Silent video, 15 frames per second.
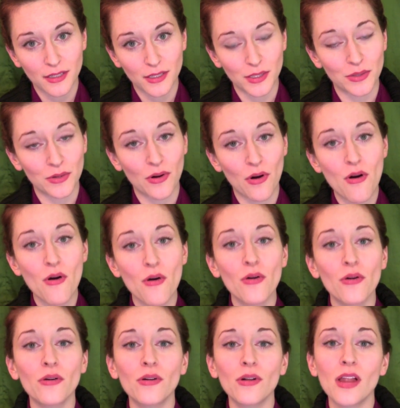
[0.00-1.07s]
You're
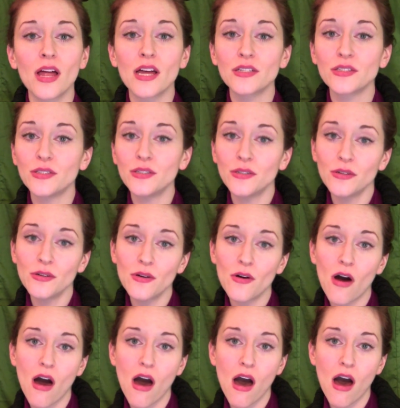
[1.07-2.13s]
whole as you
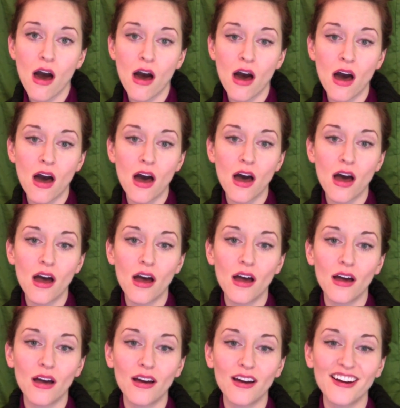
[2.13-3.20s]

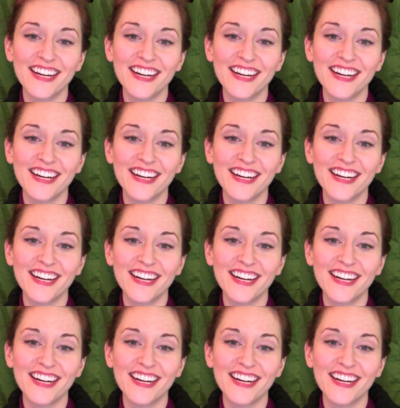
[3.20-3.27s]
are.